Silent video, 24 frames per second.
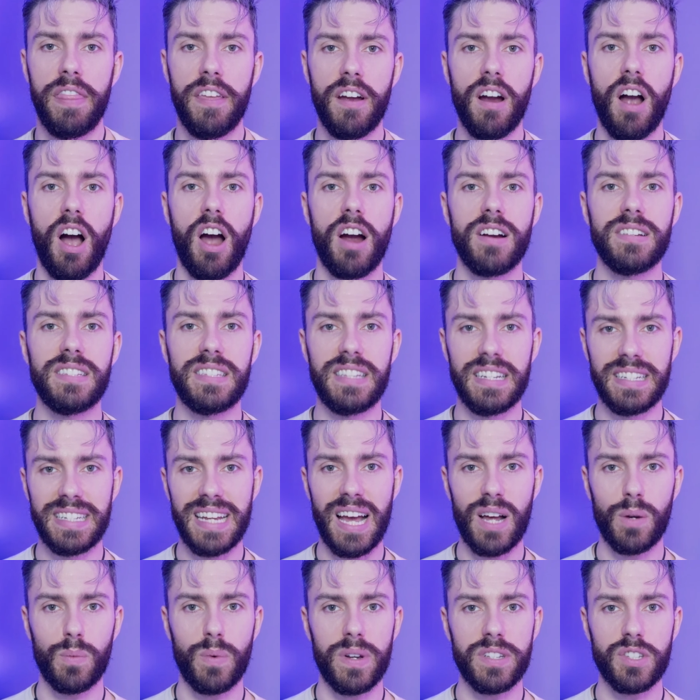There are
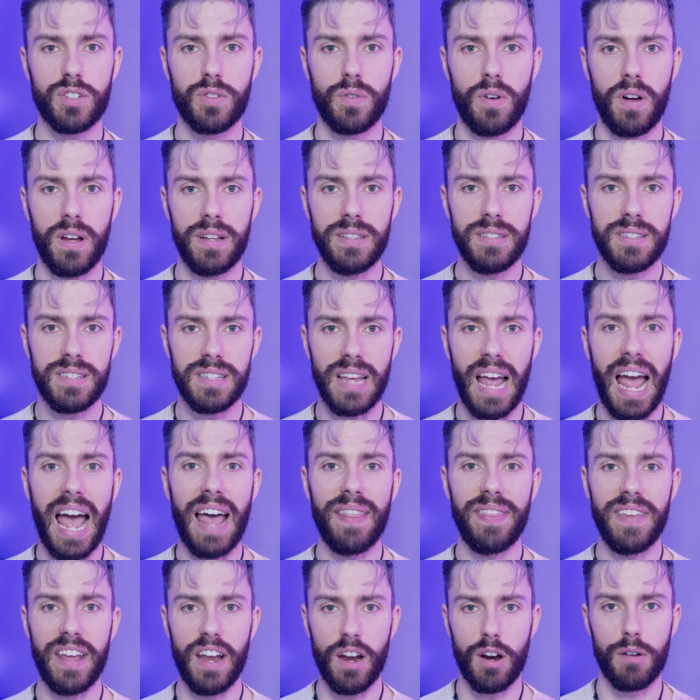sit-down restaurants
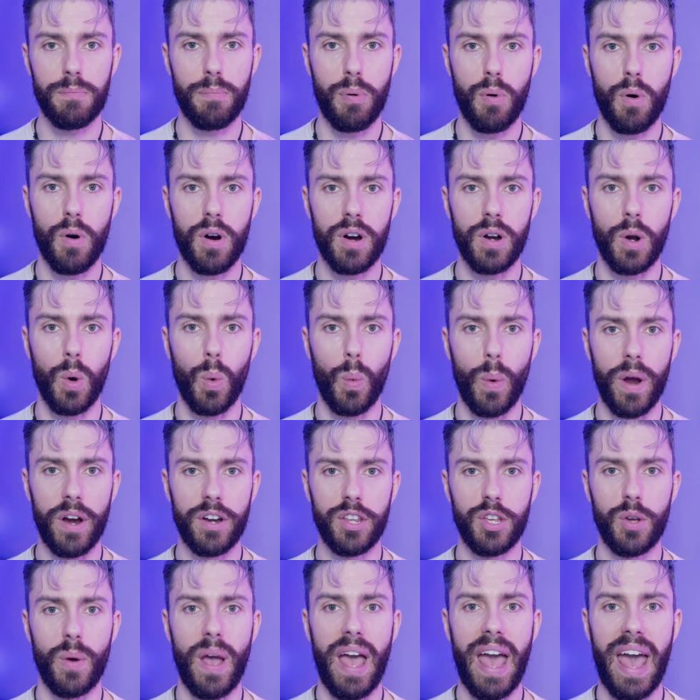at the airport where
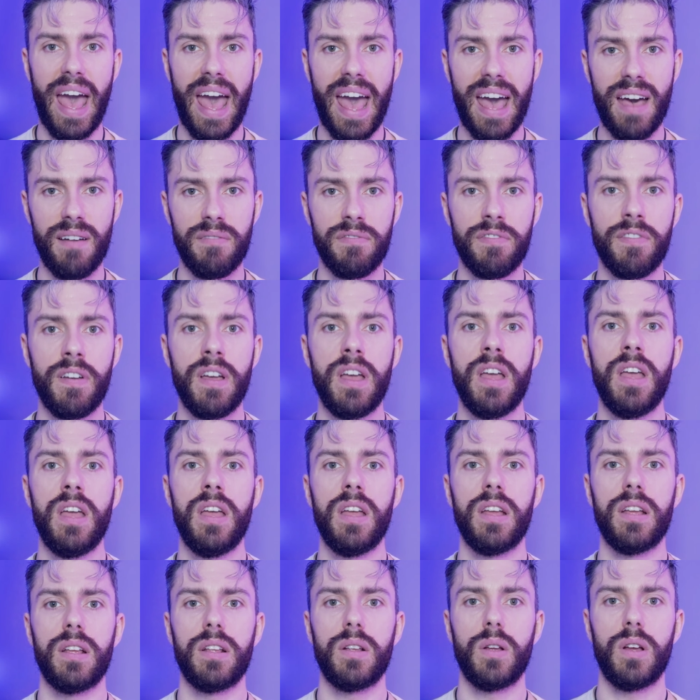you have
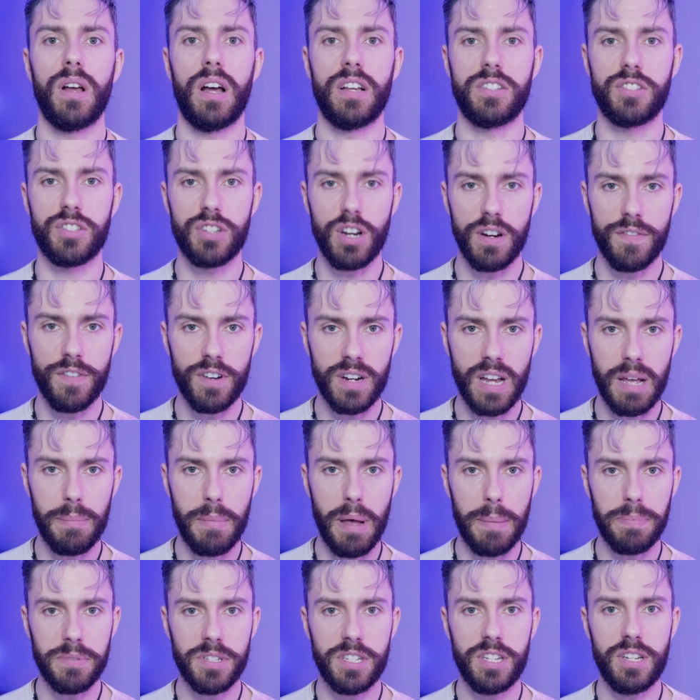a server
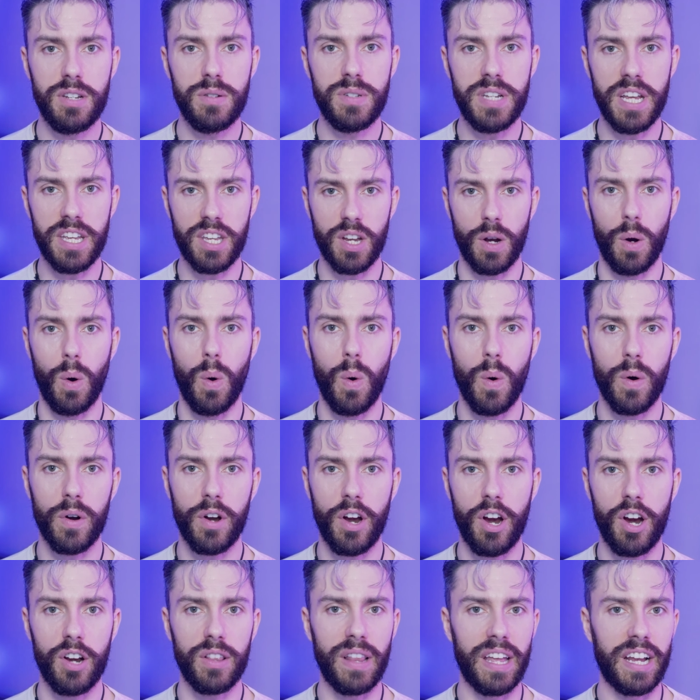come up to you, take your
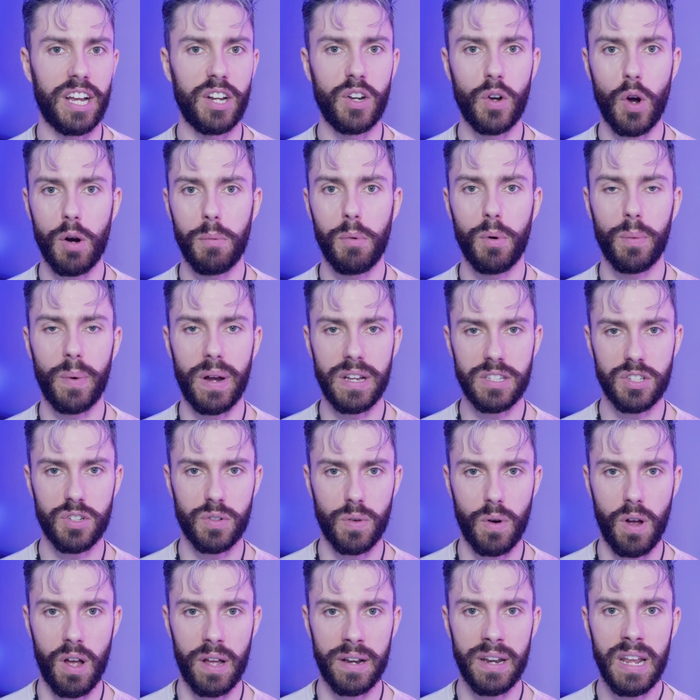order like a normal
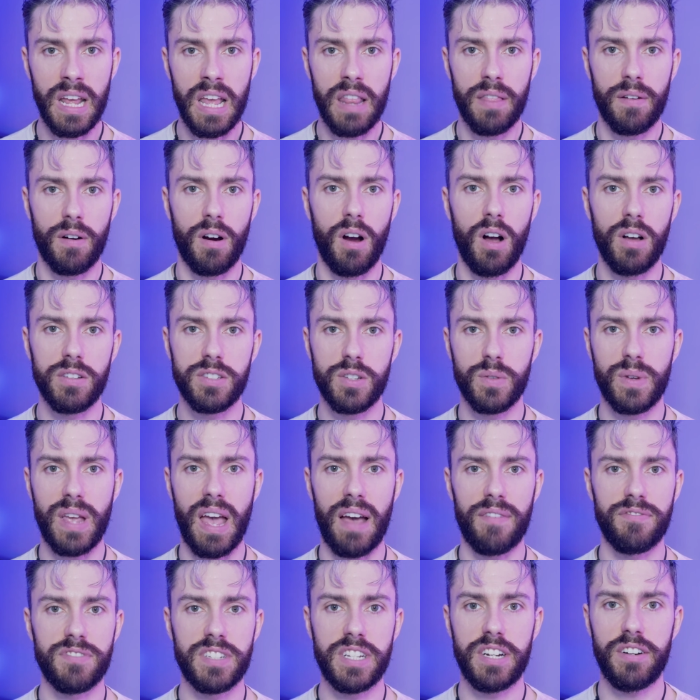restaurant. There are also
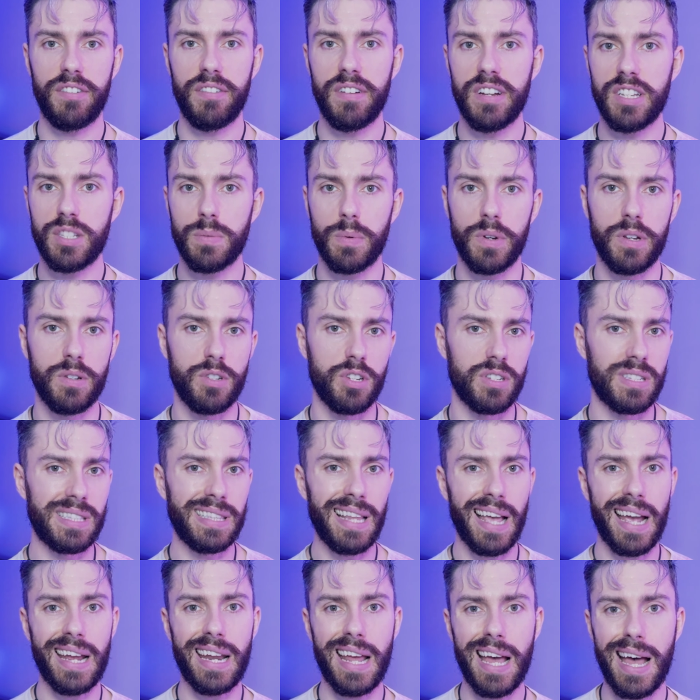cafeterias where you just
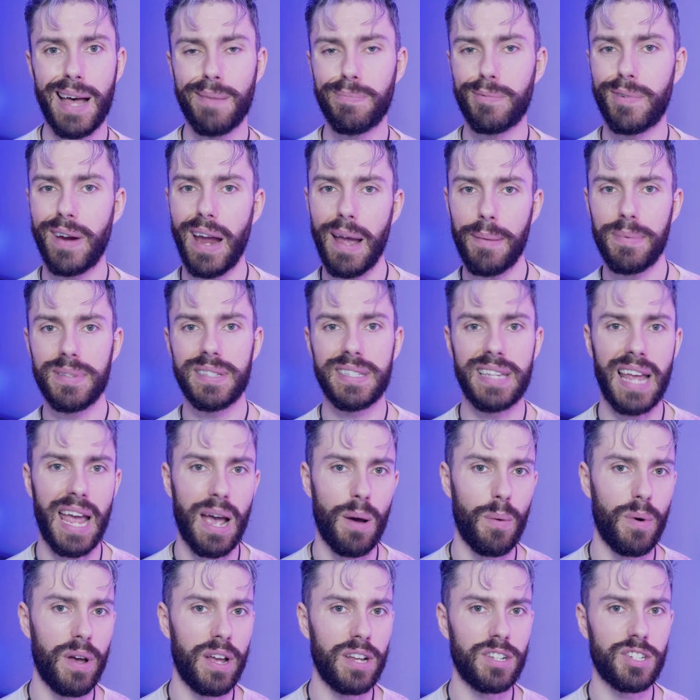line up, grab a
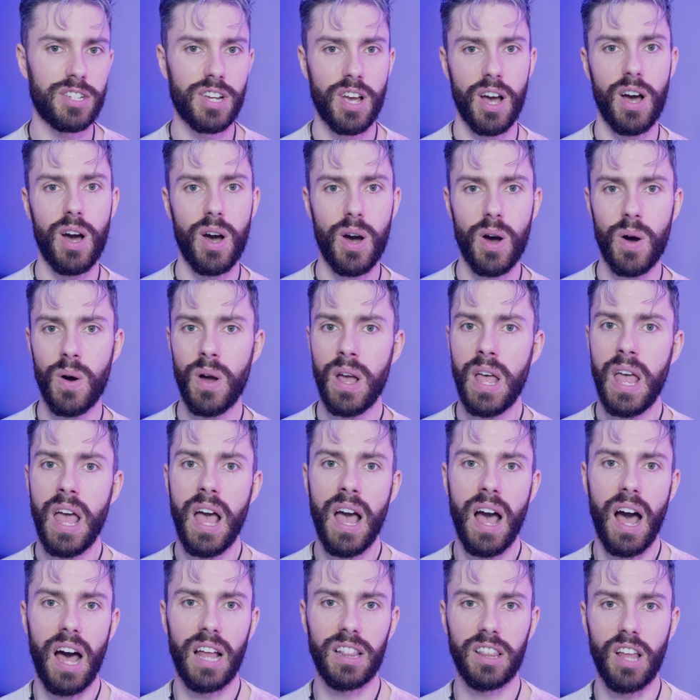sandwich, go.
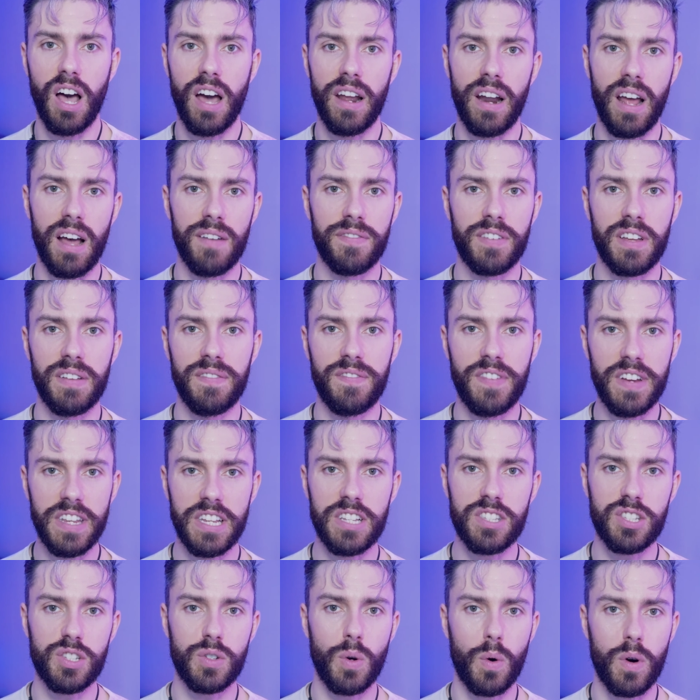A lot of
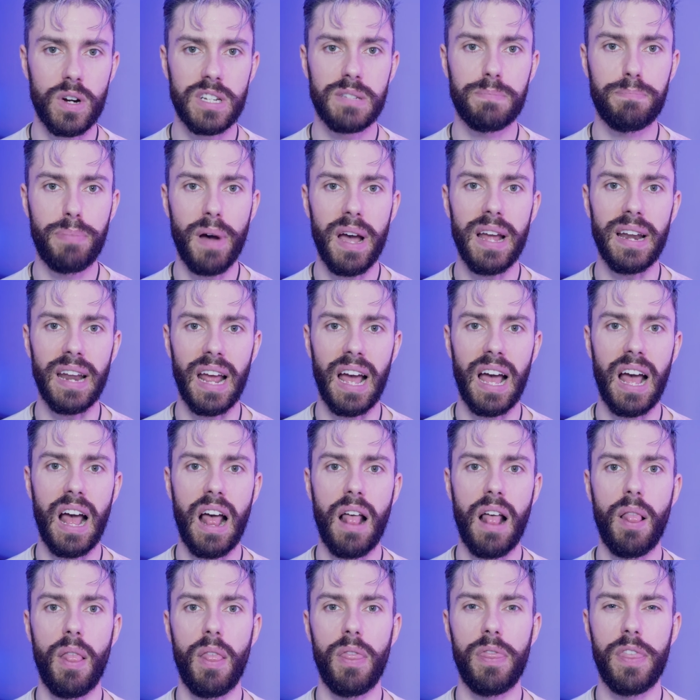convenience stores, but
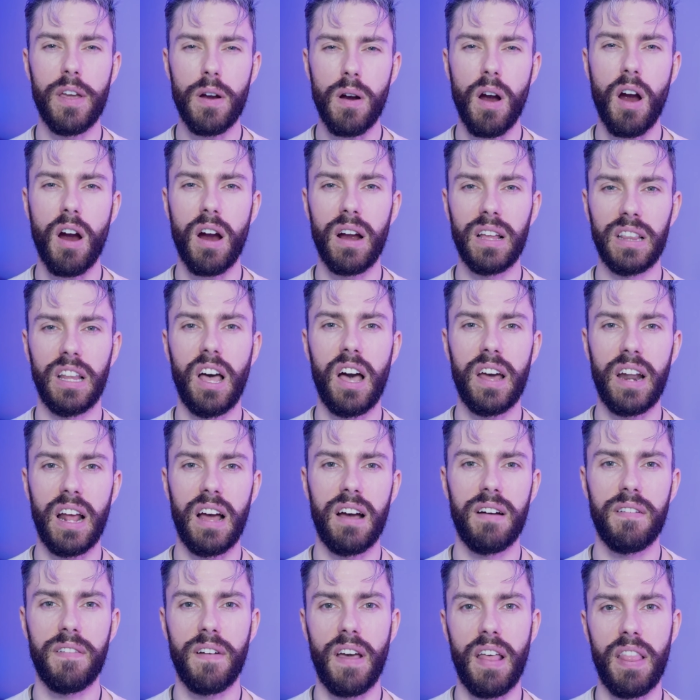there are a lot
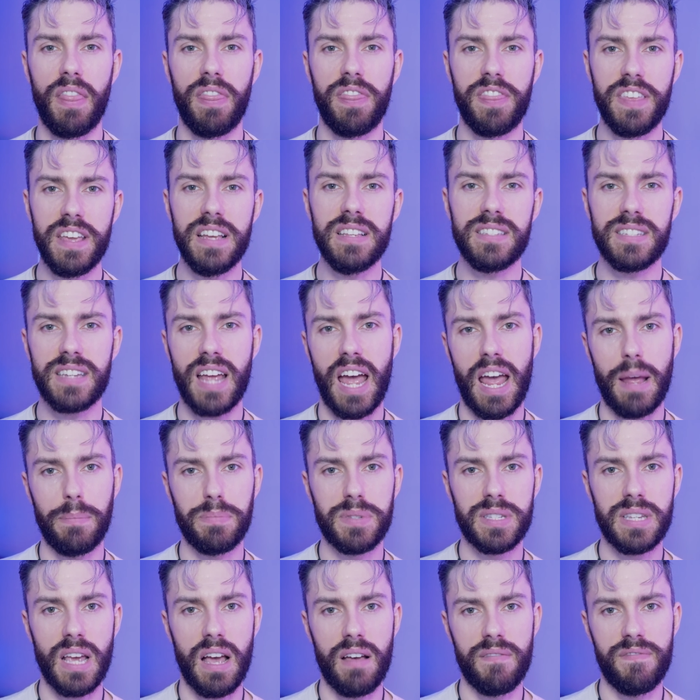of these
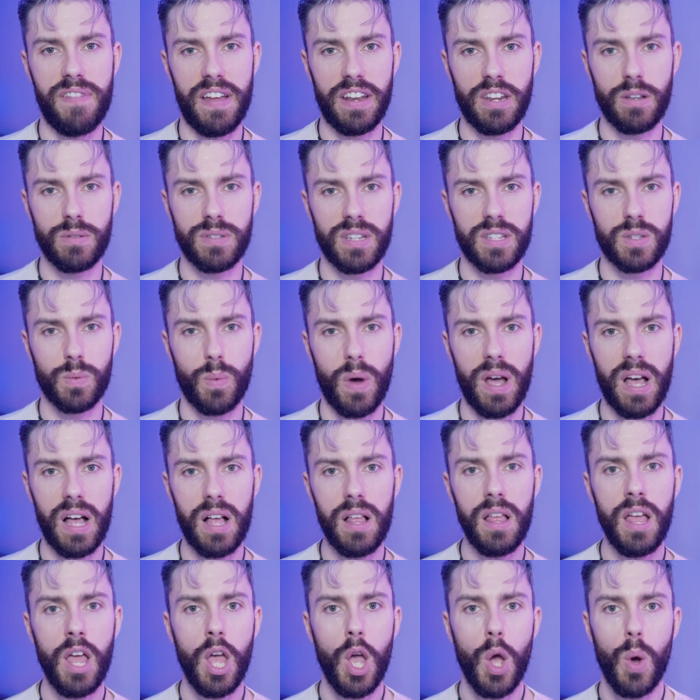types of venues as
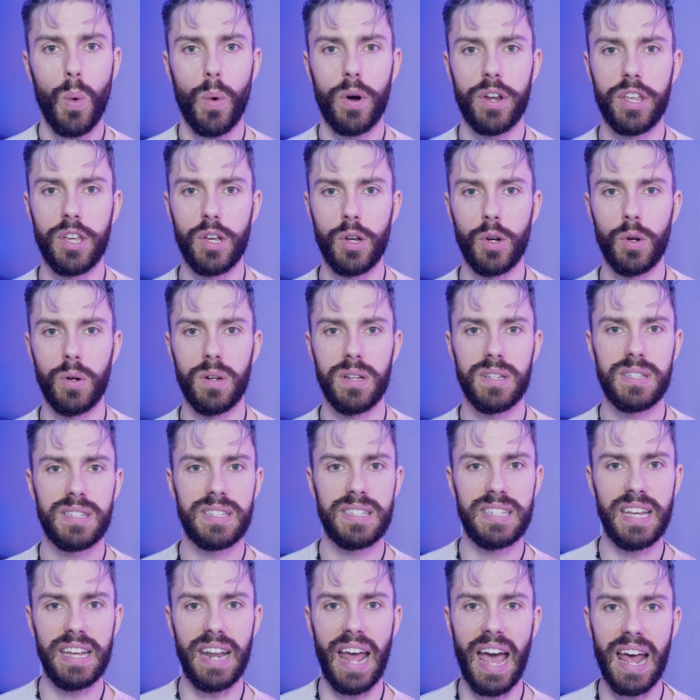well, where you
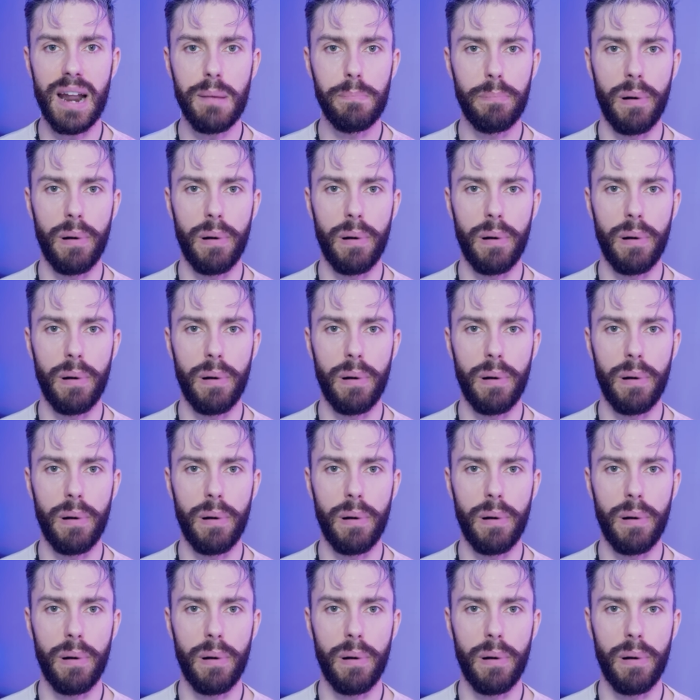sit at a